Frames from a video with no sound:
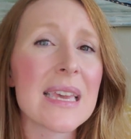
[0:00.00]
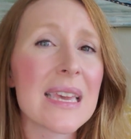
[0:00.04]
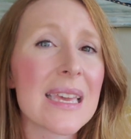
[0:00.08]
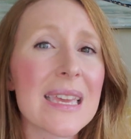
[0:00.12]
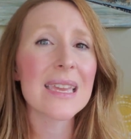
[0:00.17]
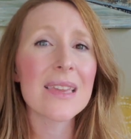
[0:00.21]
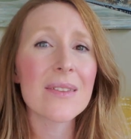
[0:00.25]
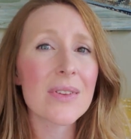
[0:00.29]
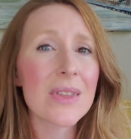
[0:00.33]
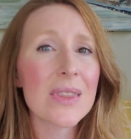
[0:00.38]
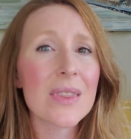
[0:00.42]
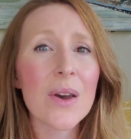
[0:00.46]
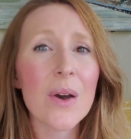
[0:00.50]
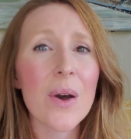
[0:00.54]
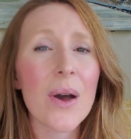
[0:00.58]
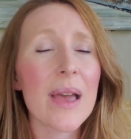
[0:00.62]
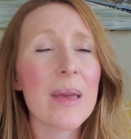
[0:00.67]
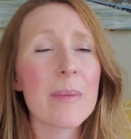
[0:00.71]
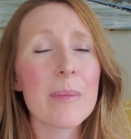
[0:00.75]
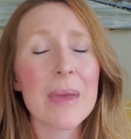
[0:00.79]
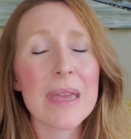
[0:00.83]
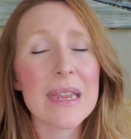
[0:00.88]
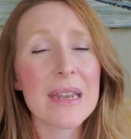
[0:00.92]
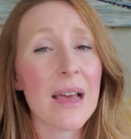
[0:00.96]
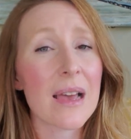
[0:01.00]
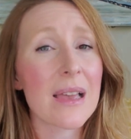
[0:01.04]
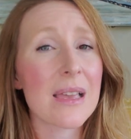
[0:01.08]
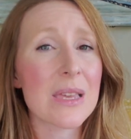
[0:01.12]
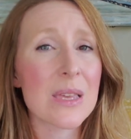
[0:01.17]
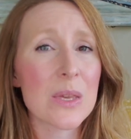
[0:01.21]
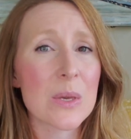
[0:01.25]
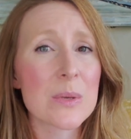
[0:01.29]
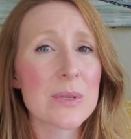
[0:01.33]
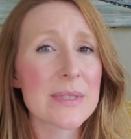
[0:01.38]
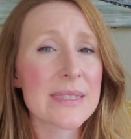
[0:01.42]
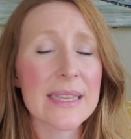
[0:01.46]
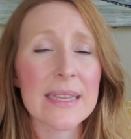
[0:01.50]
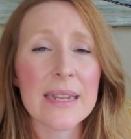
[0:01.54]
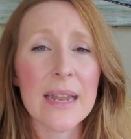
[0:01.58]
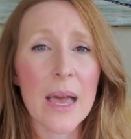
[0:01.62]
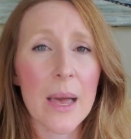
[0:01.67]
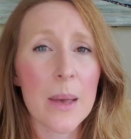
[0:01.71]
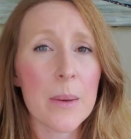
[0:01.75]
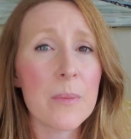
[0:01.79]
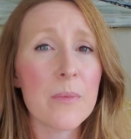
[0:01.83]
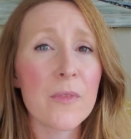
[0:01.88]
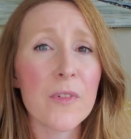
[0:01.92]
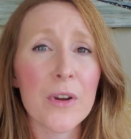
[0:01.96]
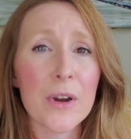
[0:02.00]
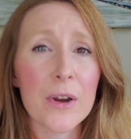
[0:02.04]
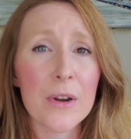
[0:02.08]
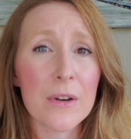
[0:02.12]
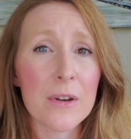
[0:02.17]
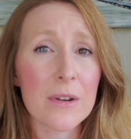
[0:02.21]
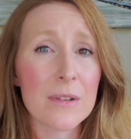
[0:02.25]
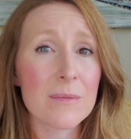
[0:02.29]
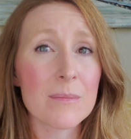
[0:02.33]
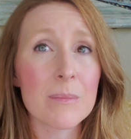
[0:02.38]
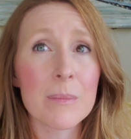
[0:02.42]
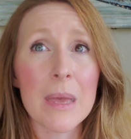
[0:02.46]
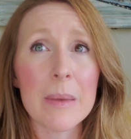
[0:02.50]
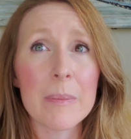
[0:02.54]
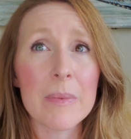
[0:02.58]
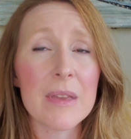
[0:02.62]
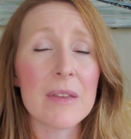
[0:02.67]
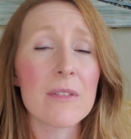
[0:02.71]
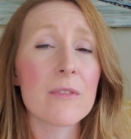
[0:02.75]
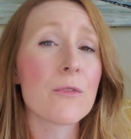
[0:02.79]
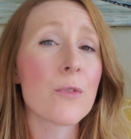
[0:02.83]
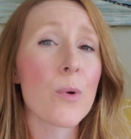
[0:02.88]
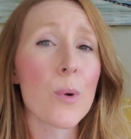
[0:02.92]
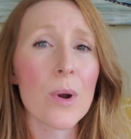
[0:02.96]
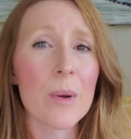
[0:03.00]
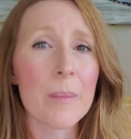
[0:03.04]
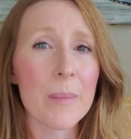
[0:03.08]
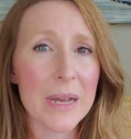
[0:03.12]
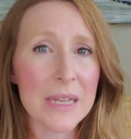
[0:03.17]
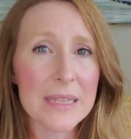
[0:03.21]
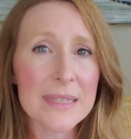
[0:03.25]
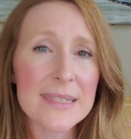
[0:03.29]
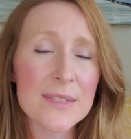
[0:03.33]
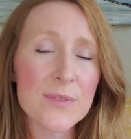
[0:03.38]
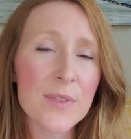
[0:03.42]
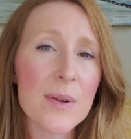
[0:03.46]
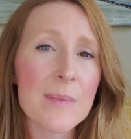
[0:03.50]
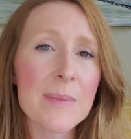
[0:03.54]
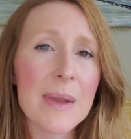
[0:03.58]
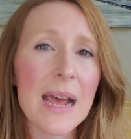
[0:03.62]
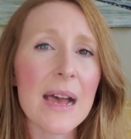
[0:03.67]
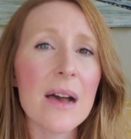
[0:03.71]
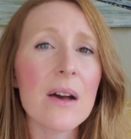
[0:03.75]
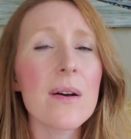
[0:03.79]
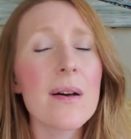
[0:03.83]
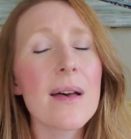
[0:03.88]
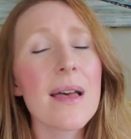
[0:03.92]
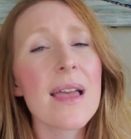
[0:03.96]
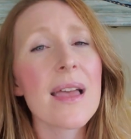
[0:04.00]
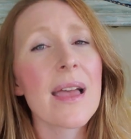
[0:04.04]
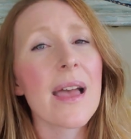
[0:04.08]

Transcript: Even though I may not use it up for maybe 4 months from now,